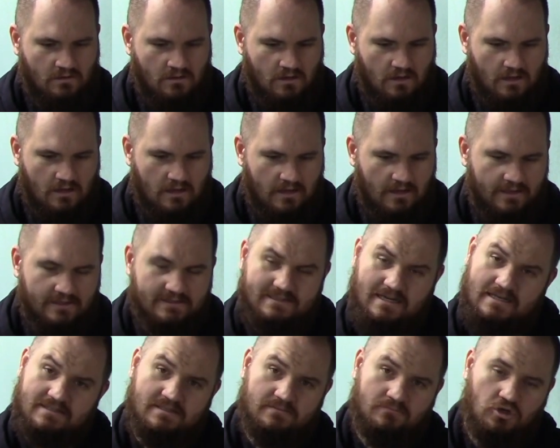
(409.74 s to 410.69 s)
Uh, he's
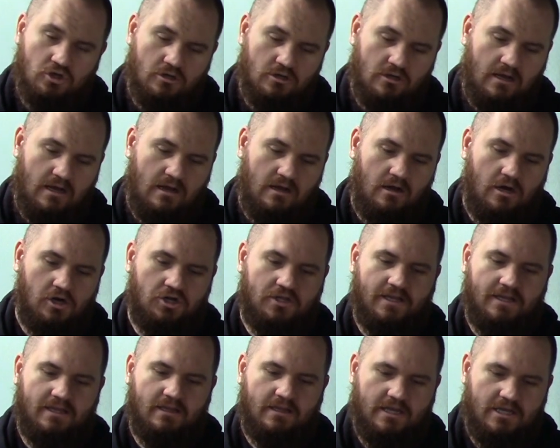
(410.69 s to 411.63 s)
got some good uh,
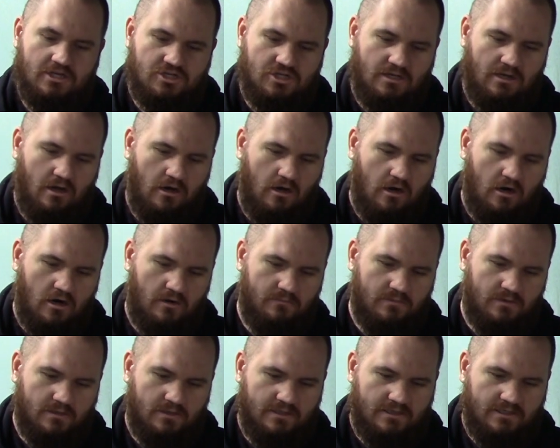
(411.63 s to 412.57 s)
articulation.
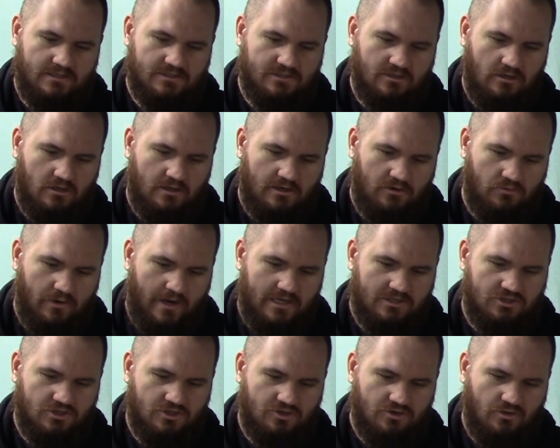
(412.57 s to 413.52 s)
Arm is on a
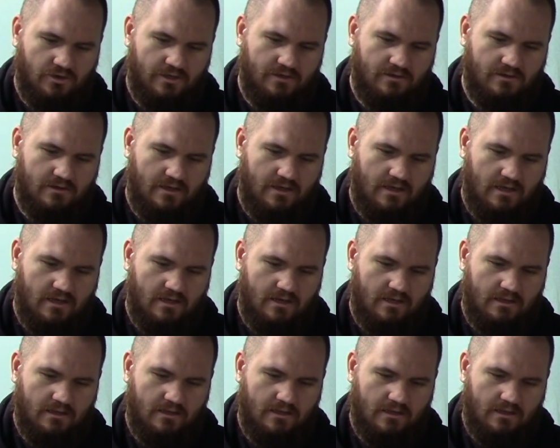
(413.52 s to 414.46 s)
ratchet joint,
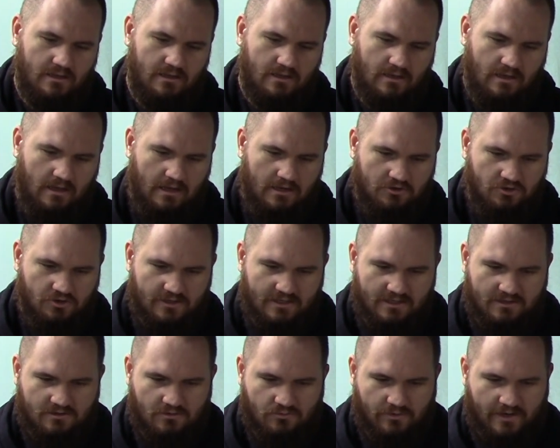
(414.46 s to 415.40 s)
and
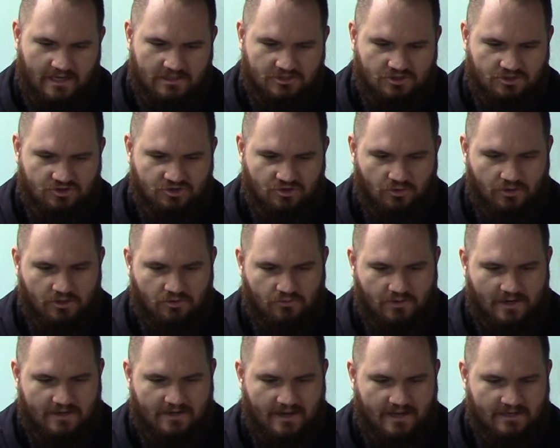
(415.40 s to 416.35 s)
underneath the ratchet joint,
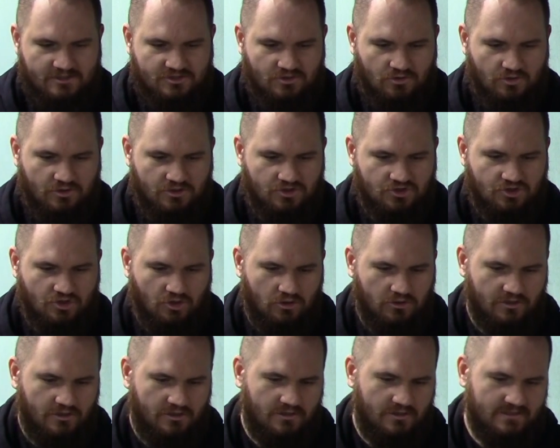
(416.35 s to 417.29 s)
right next to it on the
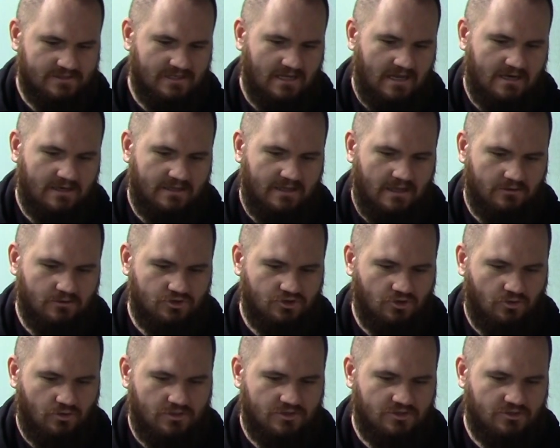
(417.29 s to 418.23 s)
shoulder, it's got another
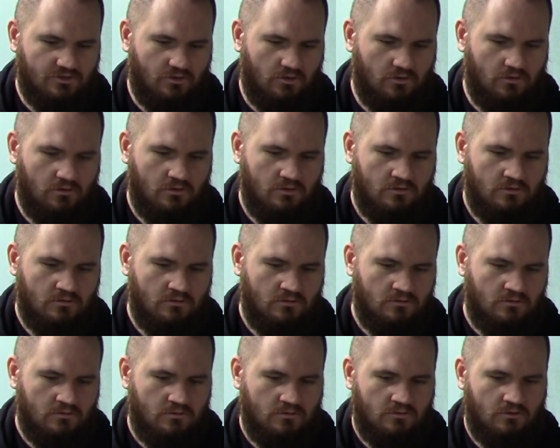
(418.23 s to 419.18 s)
joint. So
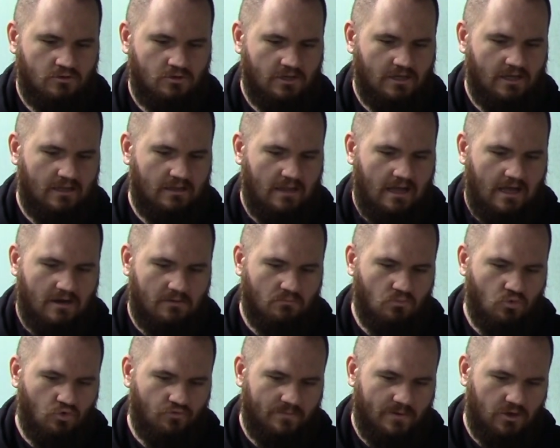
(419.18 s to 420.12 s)
you got a lot
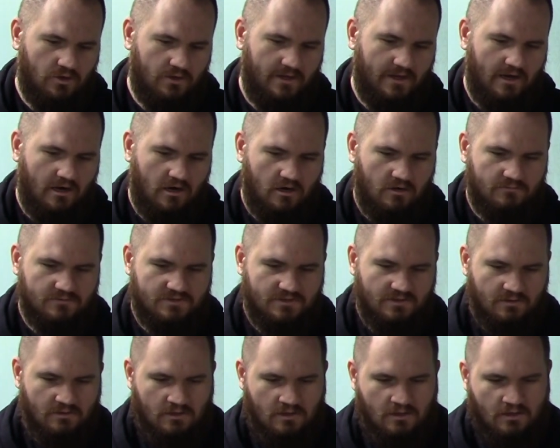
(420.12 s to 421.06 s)
of movement on the arms.